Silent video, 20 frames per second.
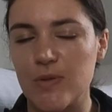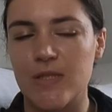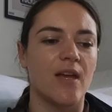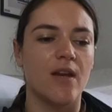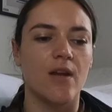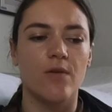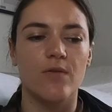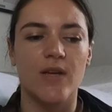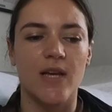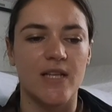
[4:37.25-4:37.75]
They
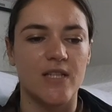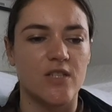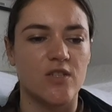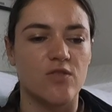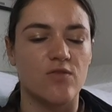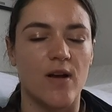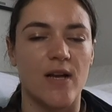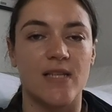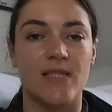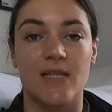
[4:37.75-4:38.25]
don't get
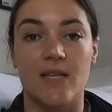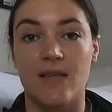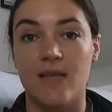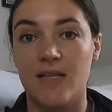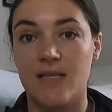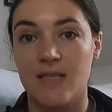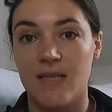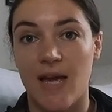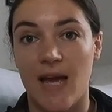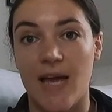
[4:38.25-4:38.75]
stressed in
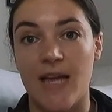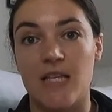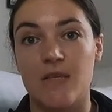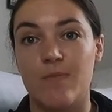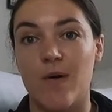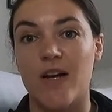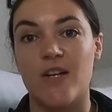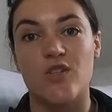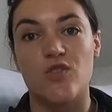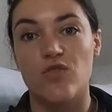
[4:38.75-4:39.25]
this case
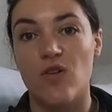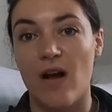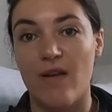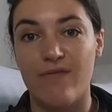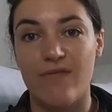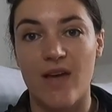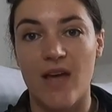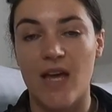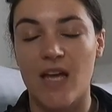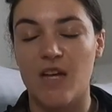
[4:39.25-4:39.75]
by
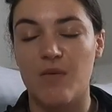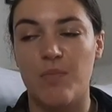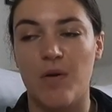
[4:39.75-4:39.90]
traffic,